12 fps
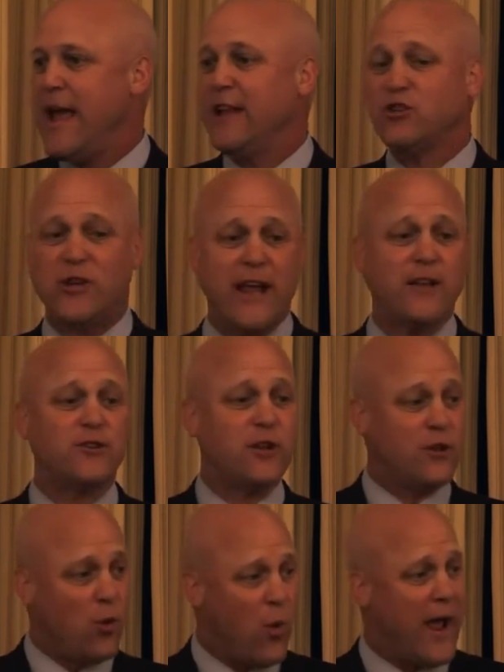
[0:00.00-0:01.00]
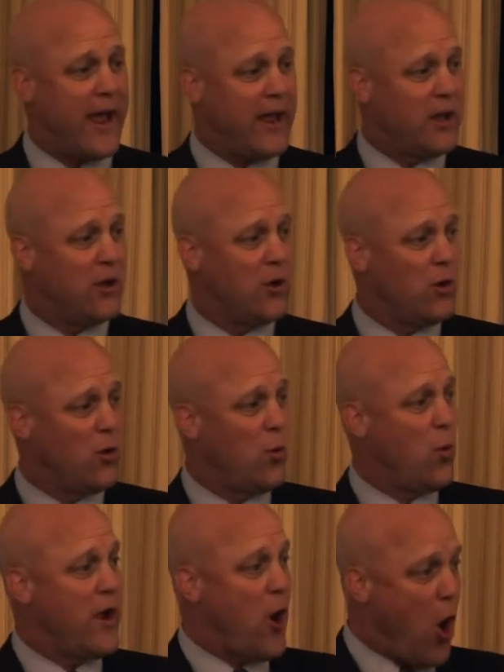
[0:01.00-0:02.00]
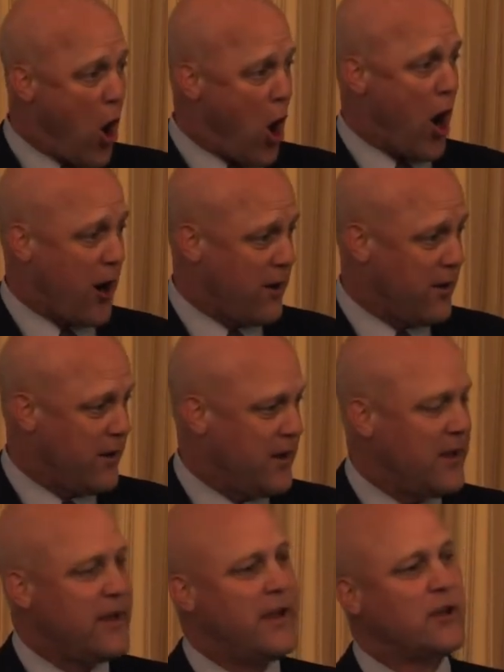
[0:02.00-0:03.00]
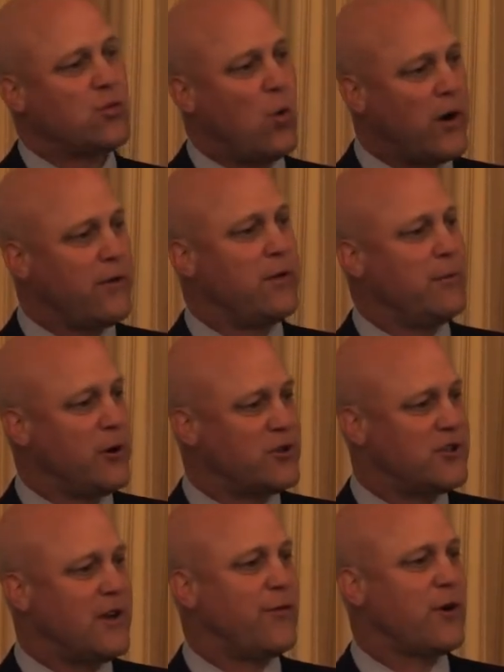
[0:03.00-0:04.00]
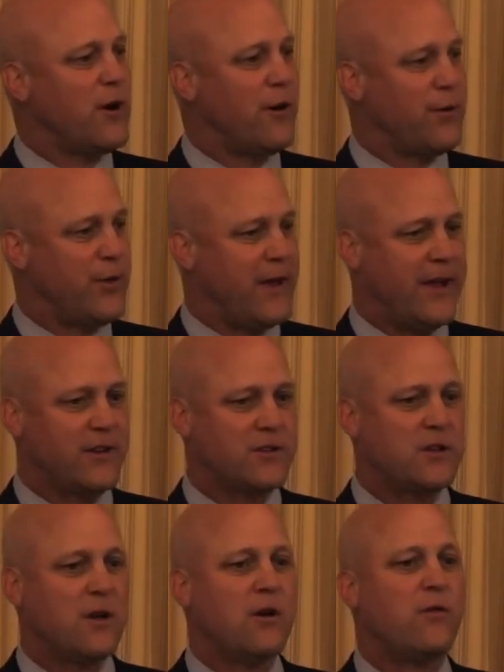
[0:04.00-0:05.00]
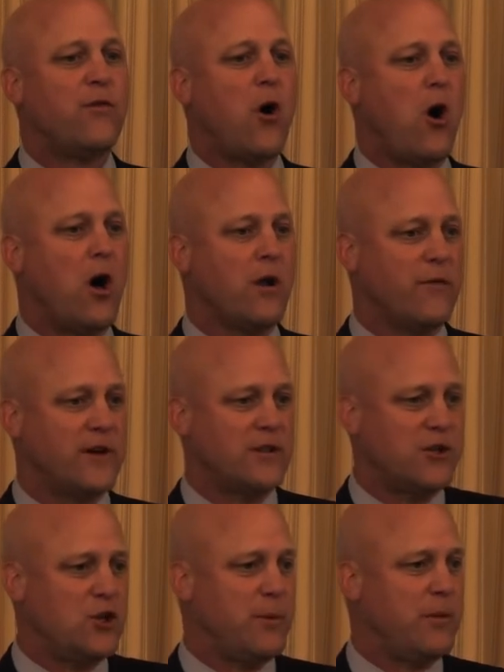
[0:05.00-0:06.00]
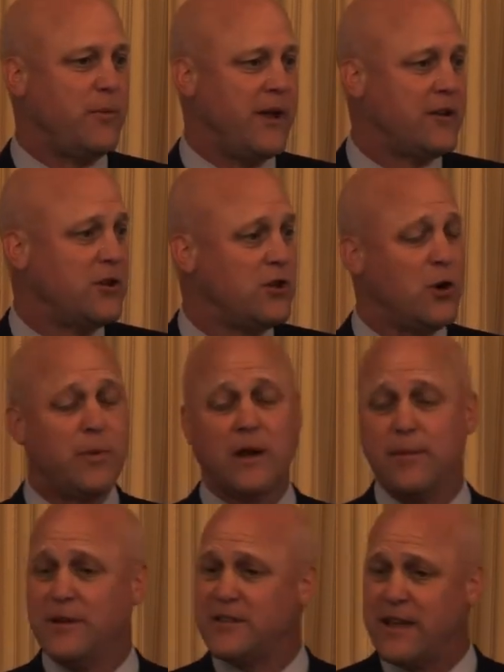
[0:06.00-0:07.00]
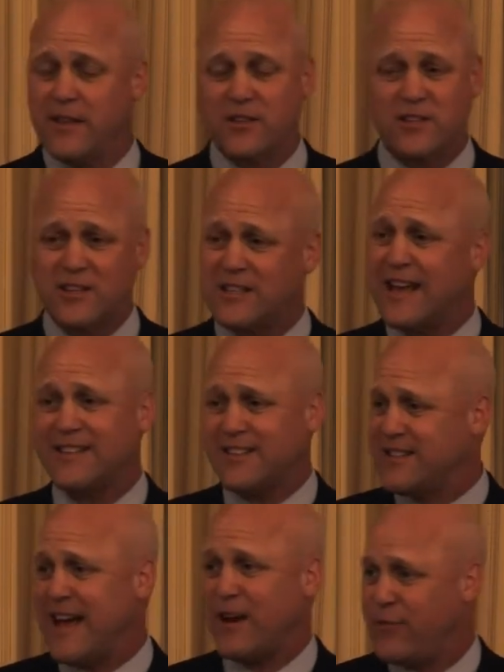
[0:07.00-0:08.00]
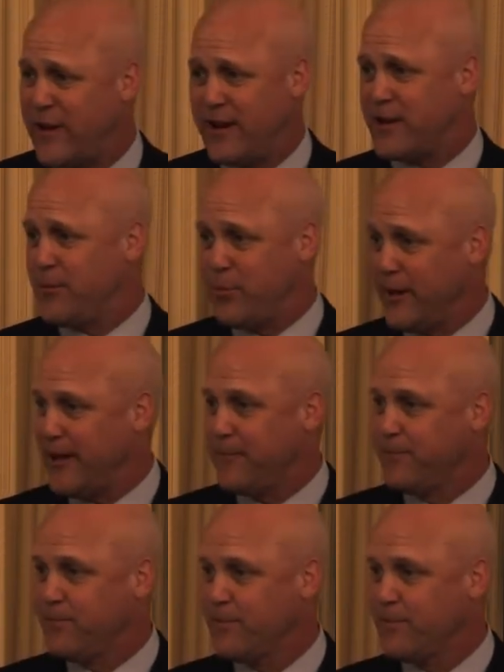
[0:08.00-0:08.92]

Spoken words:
And changing the way we are is one of the most difficult things for all of us as human beings to do. But let me say this, success is not a fait accompli.